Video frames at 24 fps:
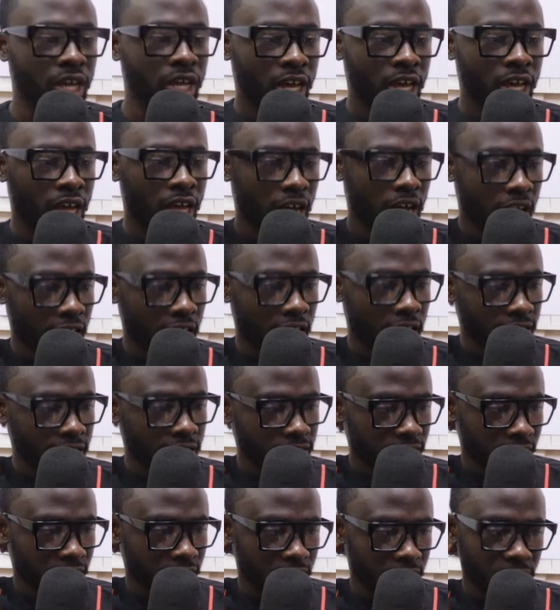And
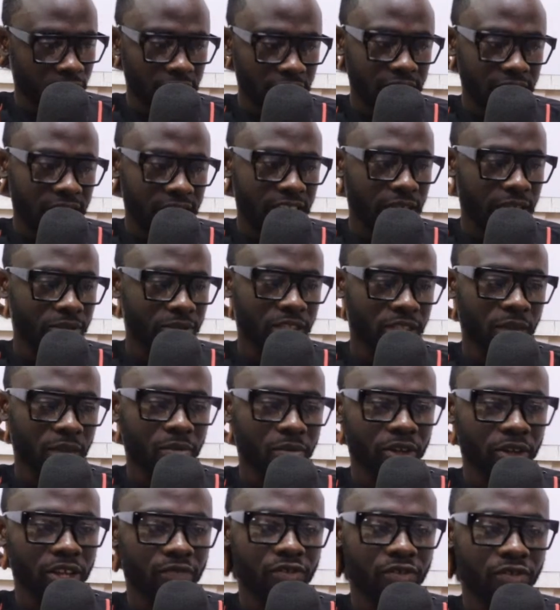give us a thumbs up on the
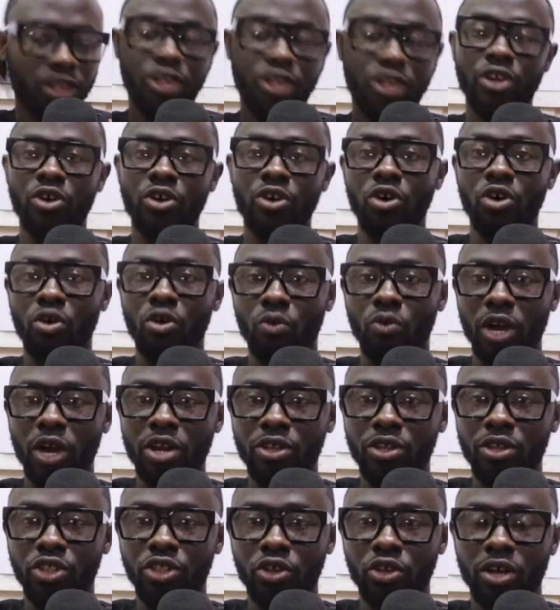video when you
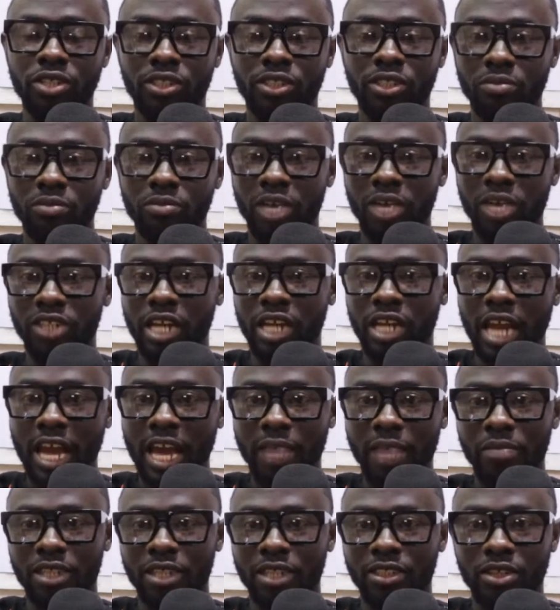join. Smash the like
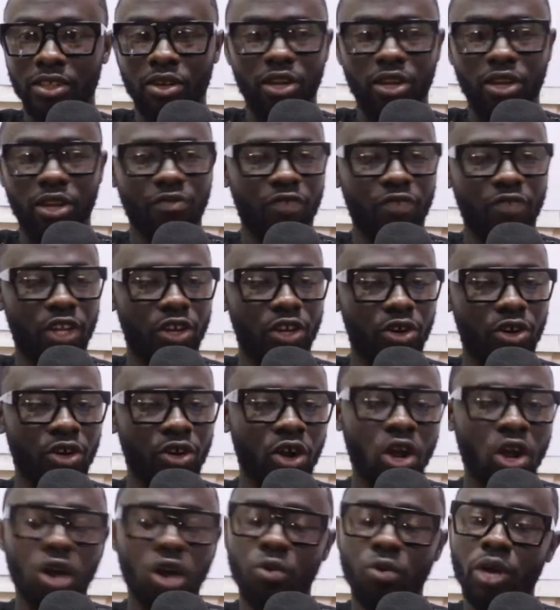button on the video
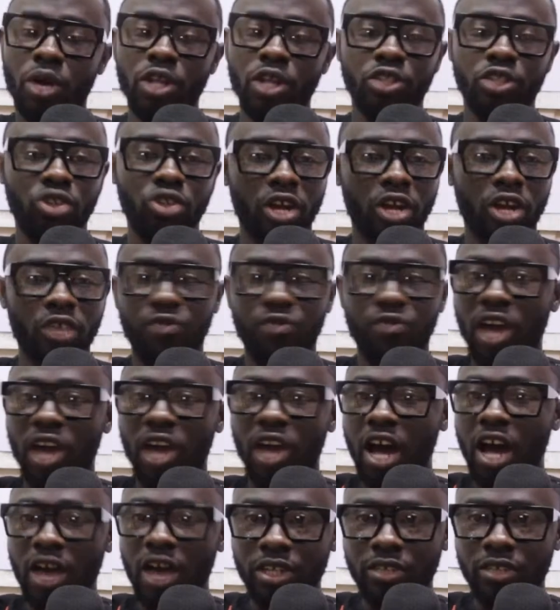when you join. If you're
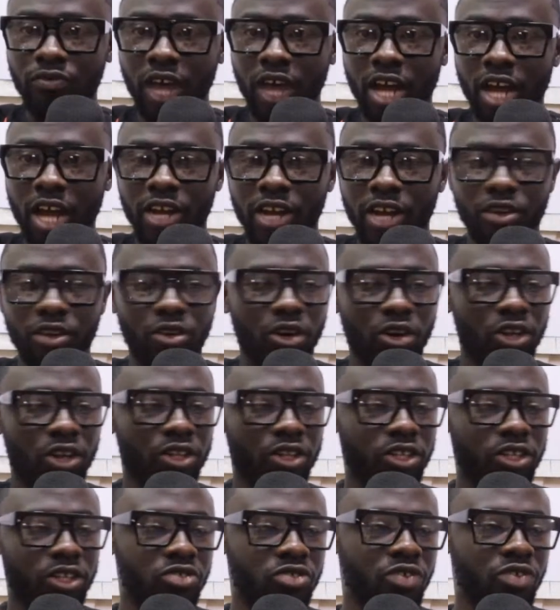having value on this
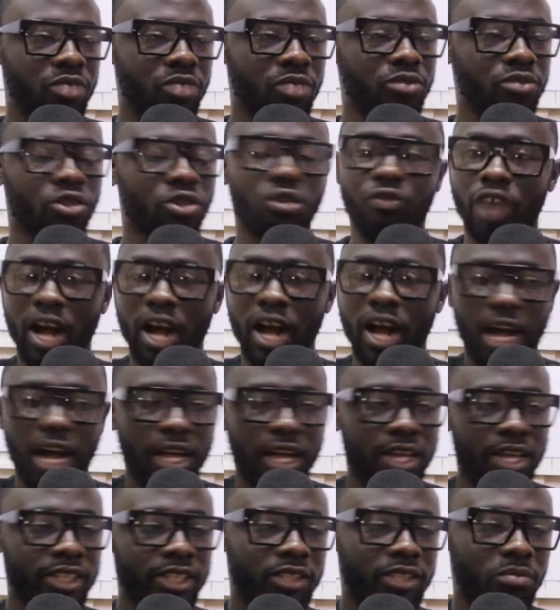stream so far,
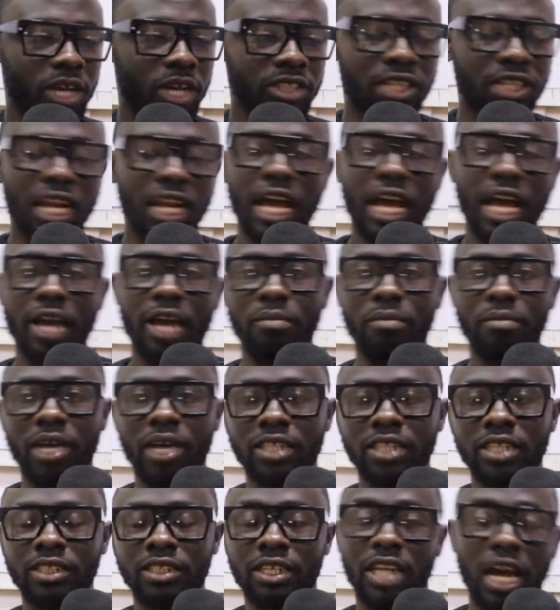smash the like button.
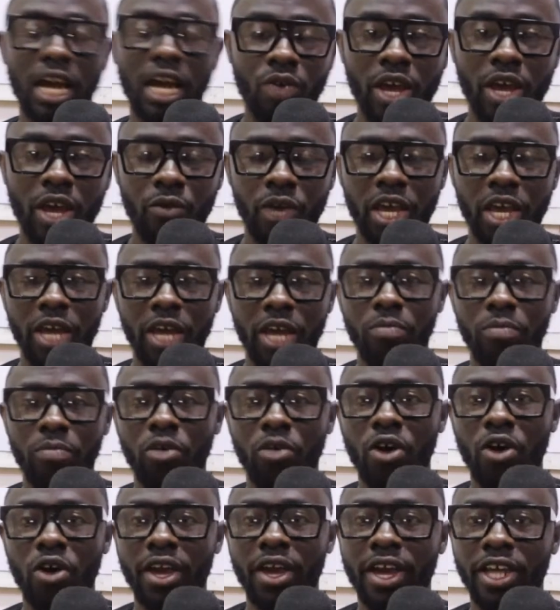That way we get more
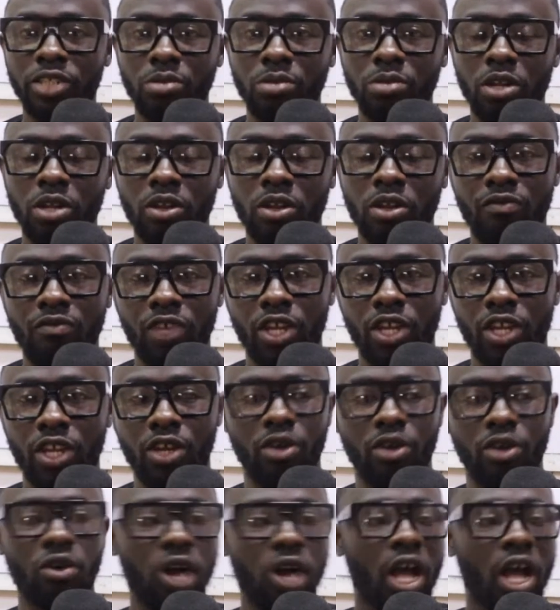engagement on the video.
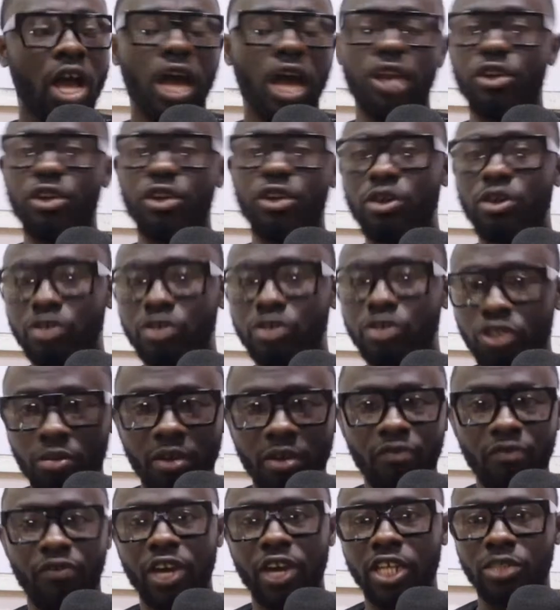And YouTube and
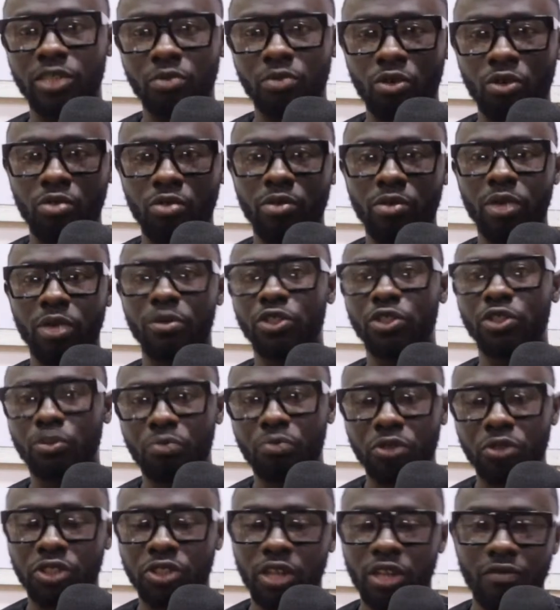Facebook will be able to push
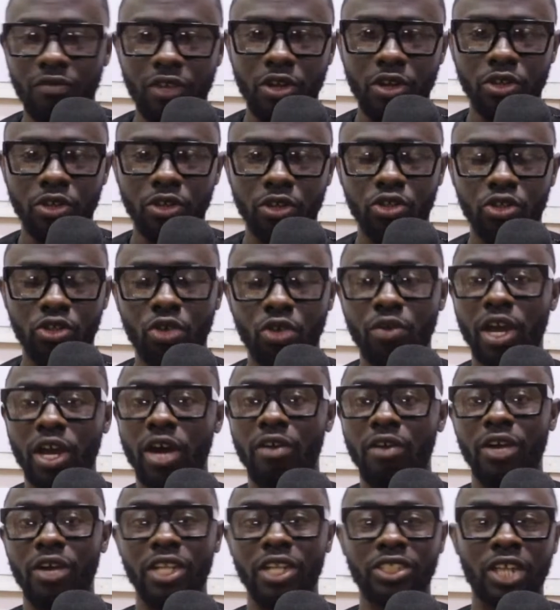the video so we can
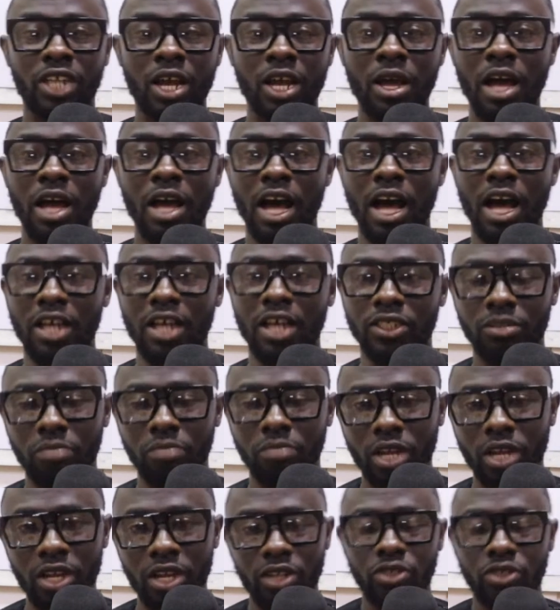reach as many
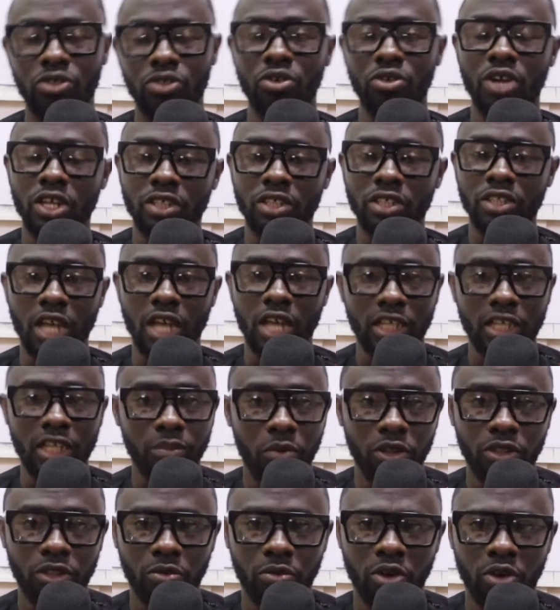students as
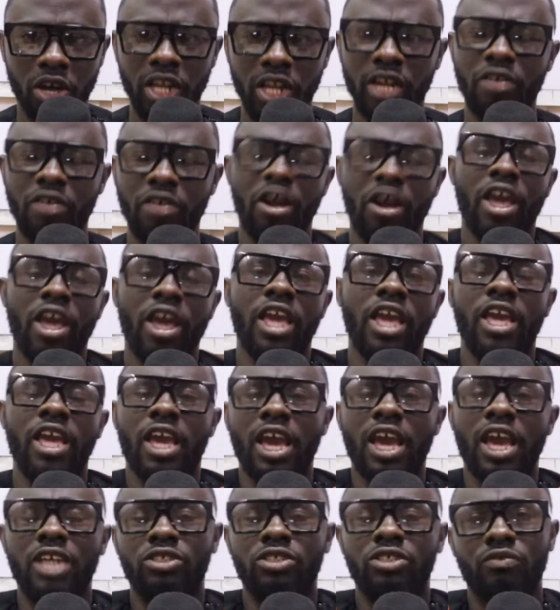possible. And in, in case
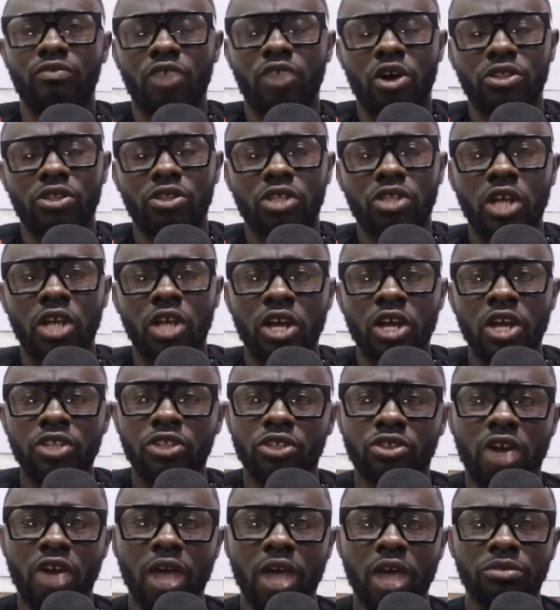you've not
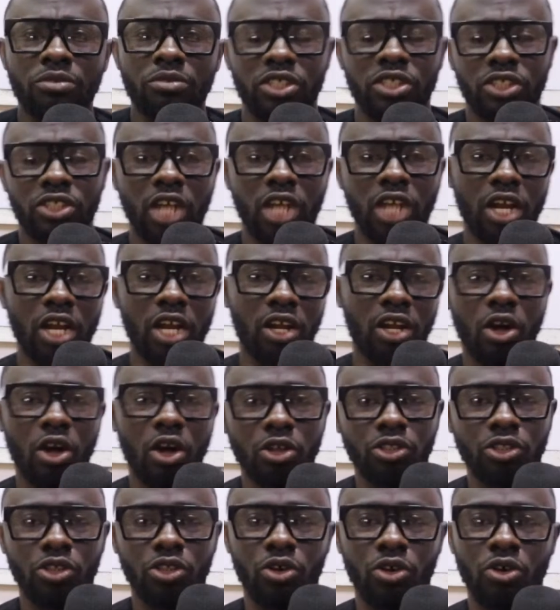subscribed to the channel
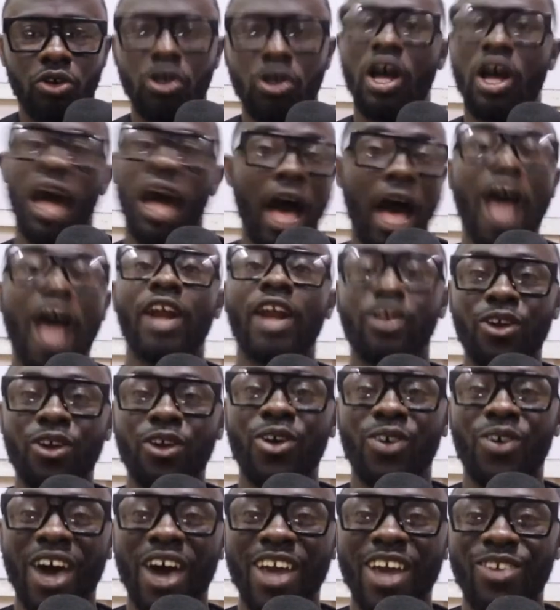also, I don't know why
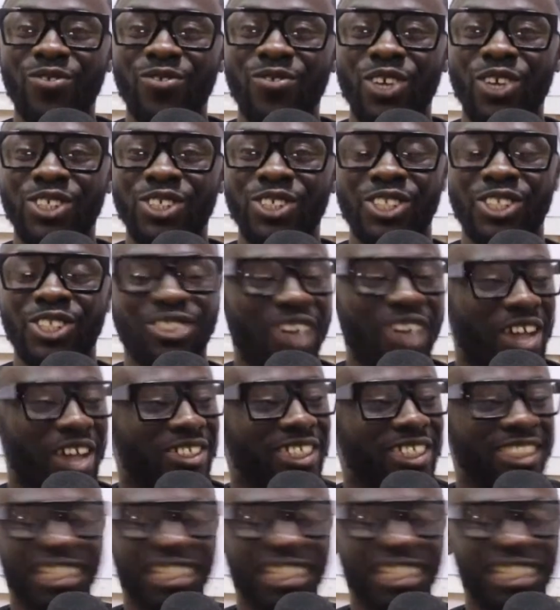you've not subscribed to the
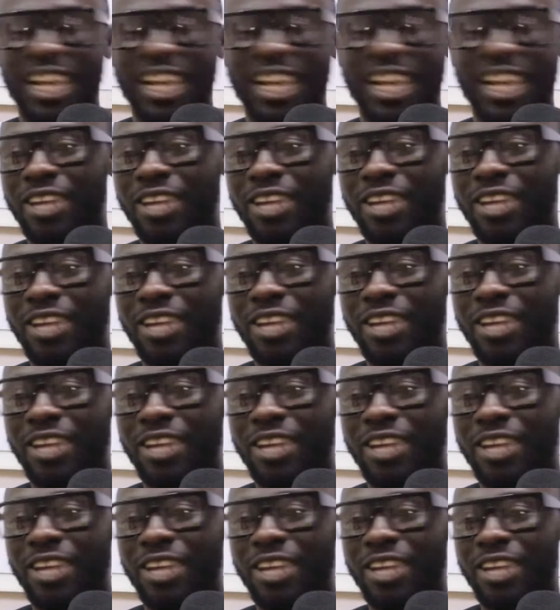channel, but
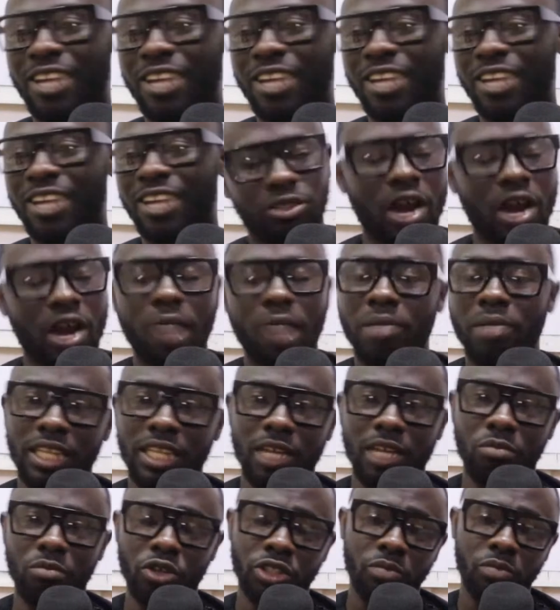hit the subscribe
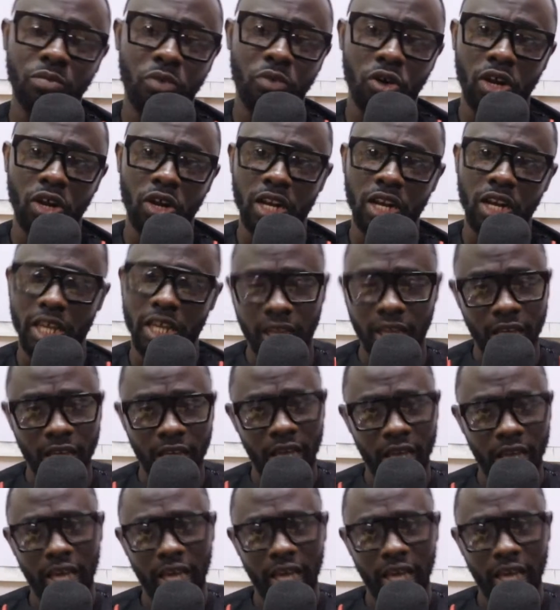button, and most importantly,